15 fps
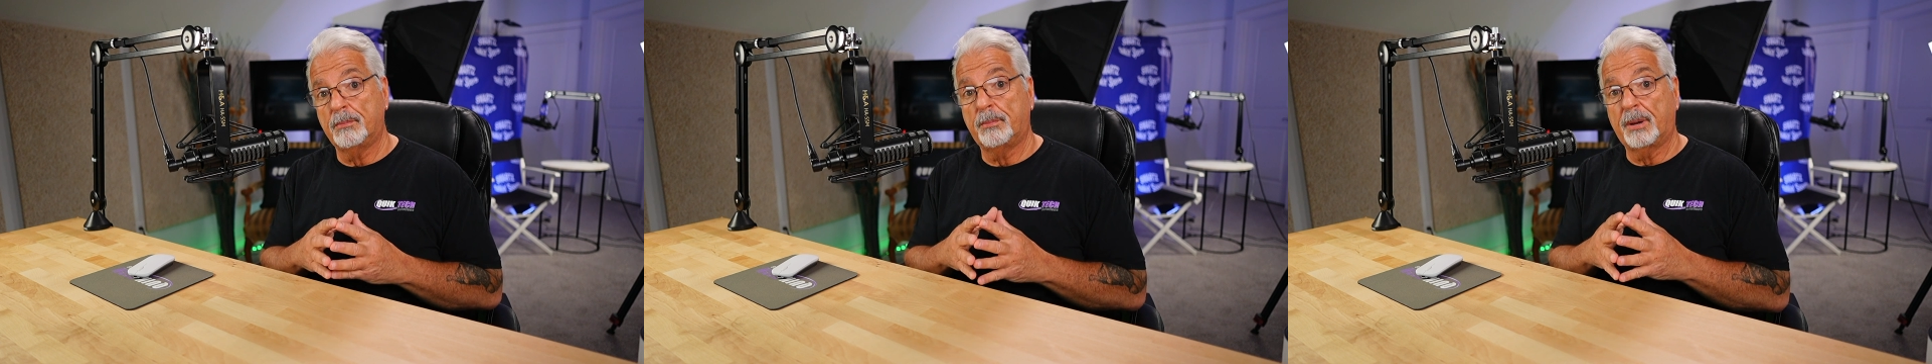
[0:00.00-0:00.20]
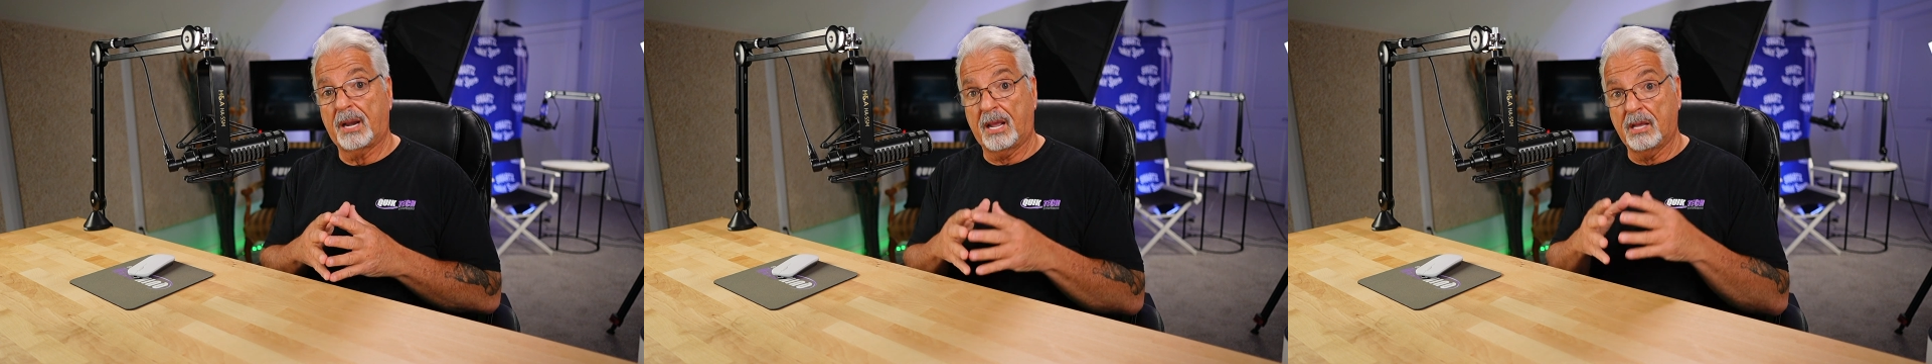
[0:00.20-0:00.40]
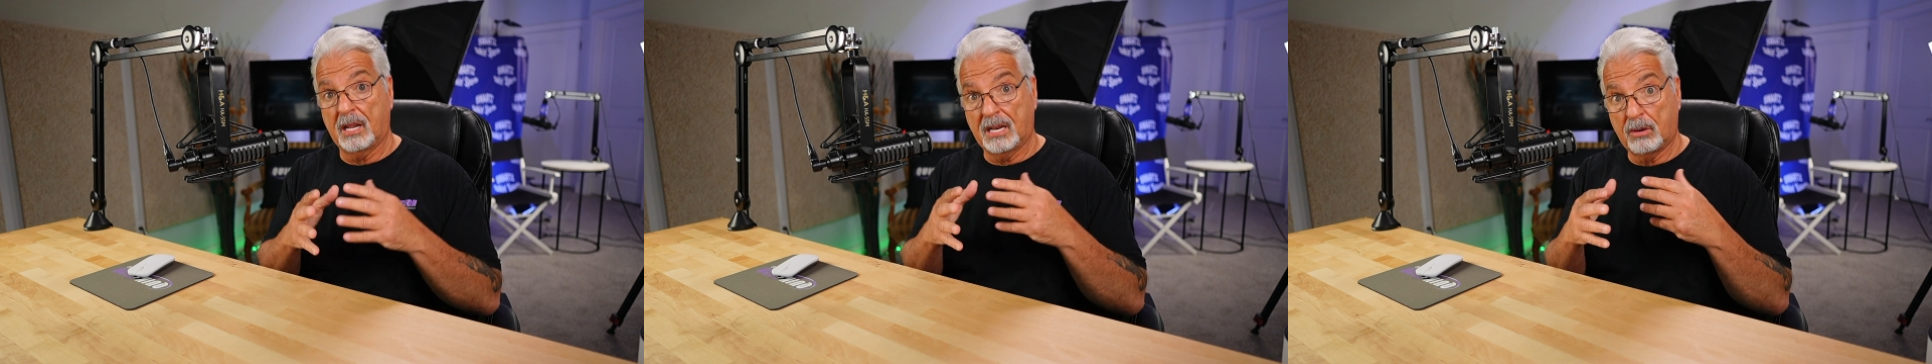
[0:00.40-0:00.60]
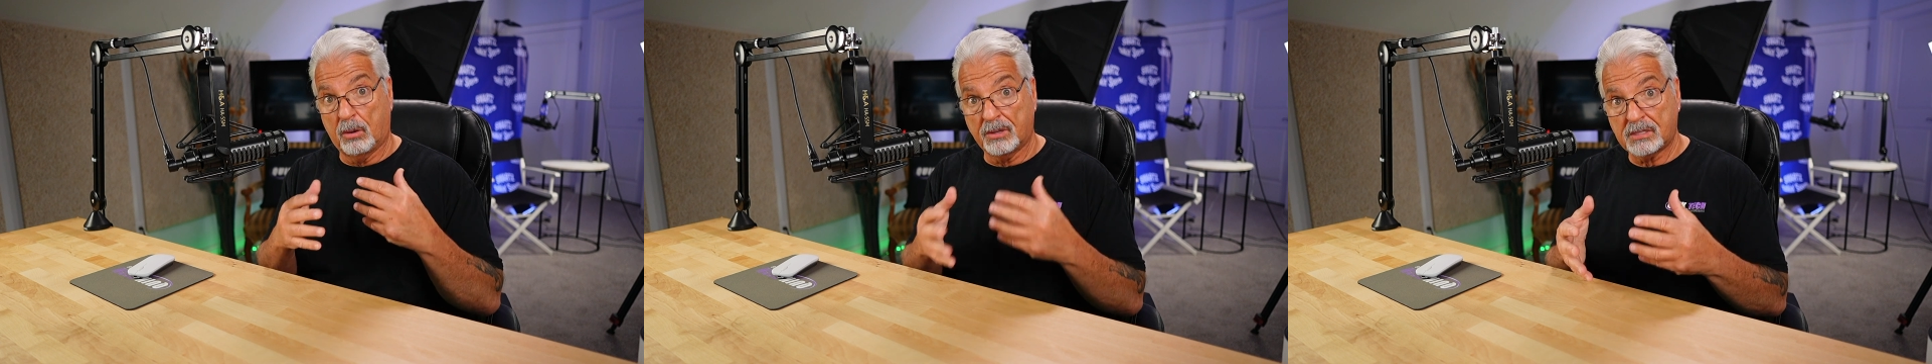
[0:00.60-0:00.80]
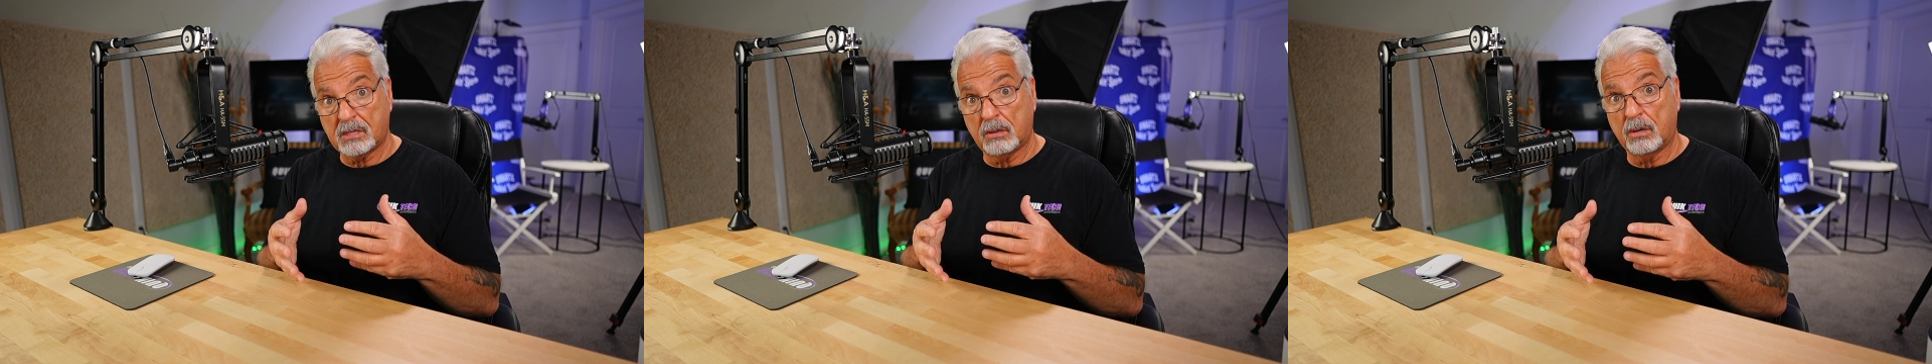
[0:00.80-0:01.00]
but I had
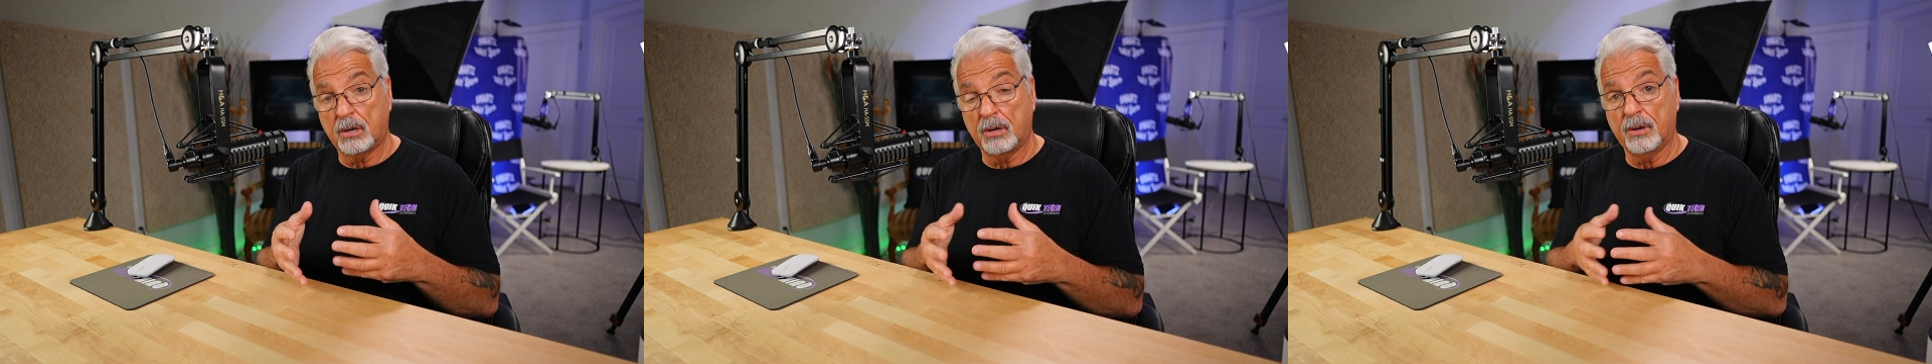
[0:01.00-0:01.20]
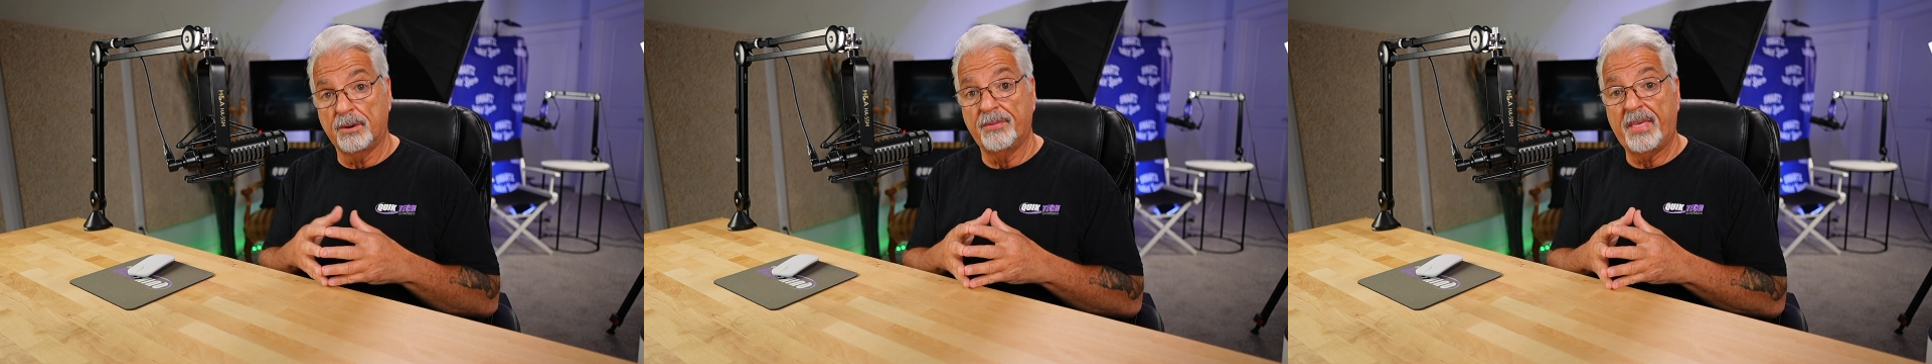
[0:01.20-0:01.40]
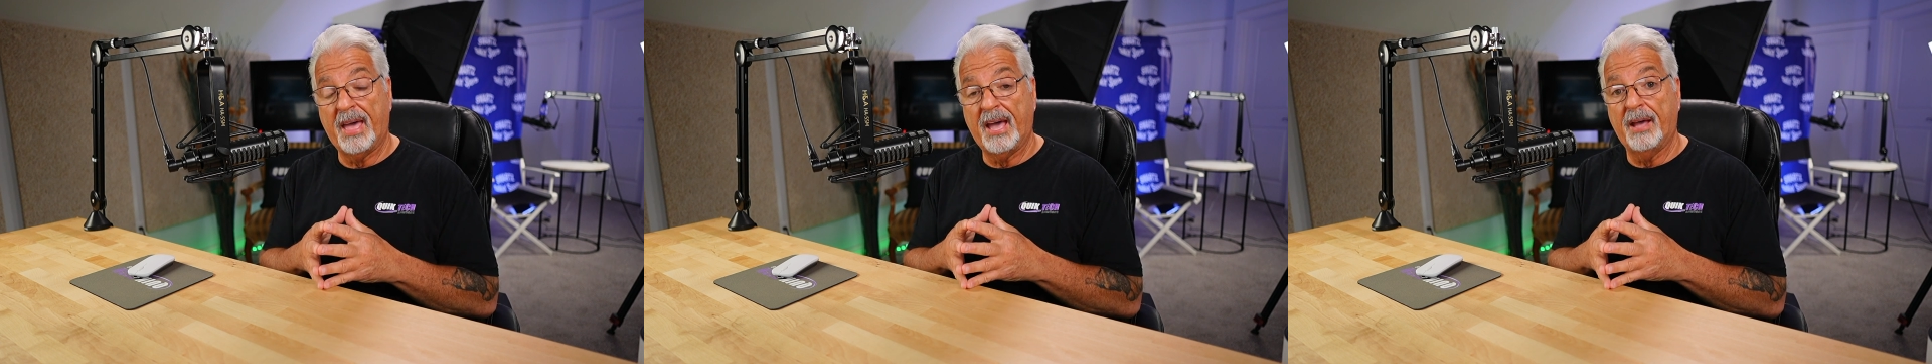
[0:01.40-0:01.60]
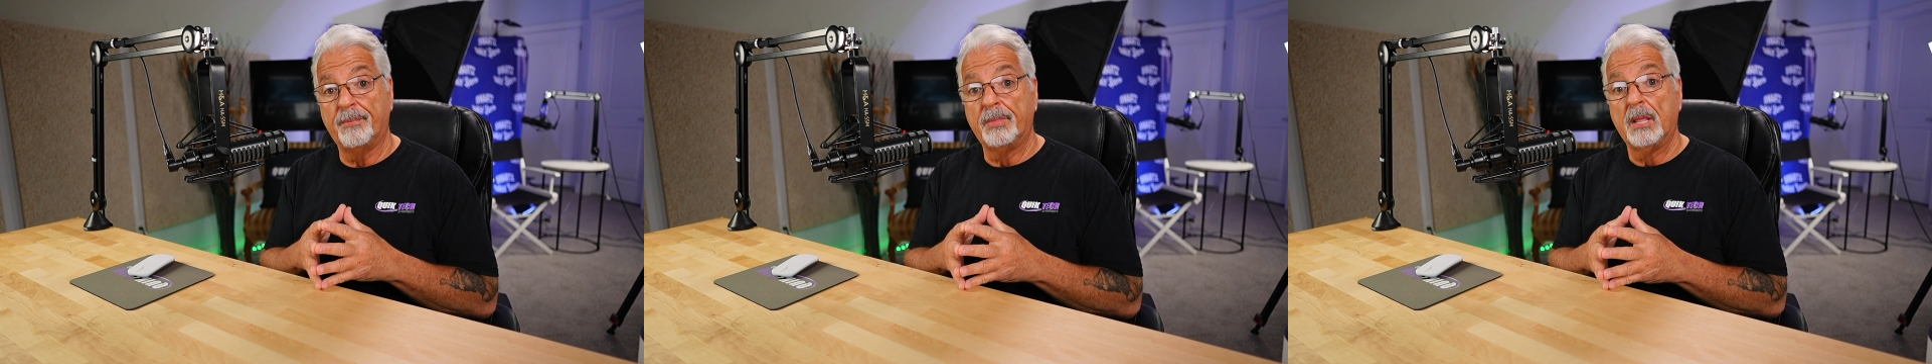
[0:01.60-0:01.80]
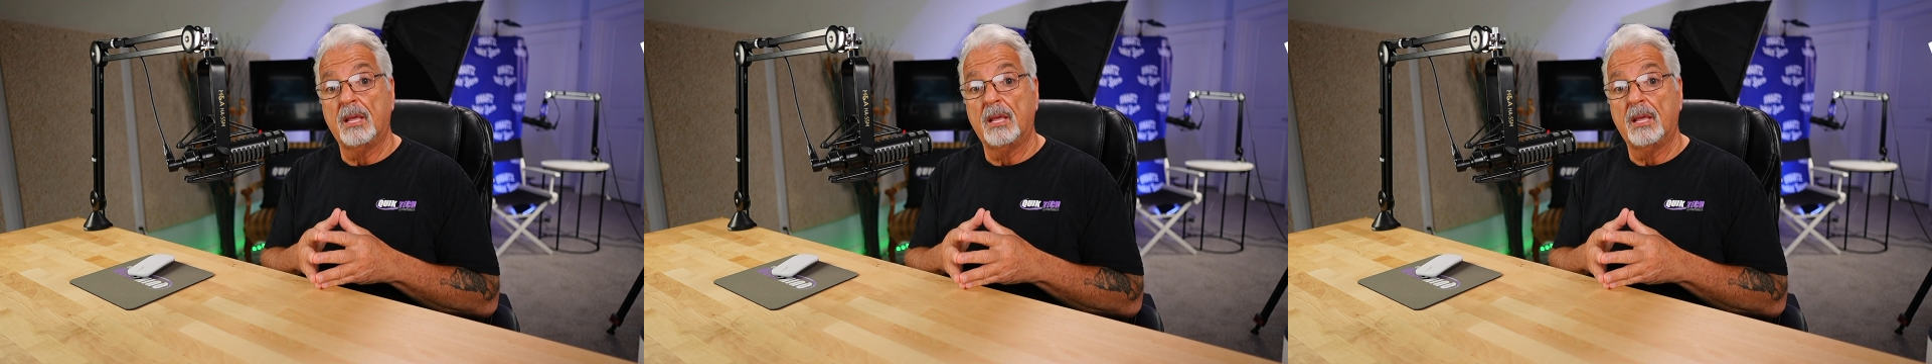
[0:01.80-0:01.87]
also heard that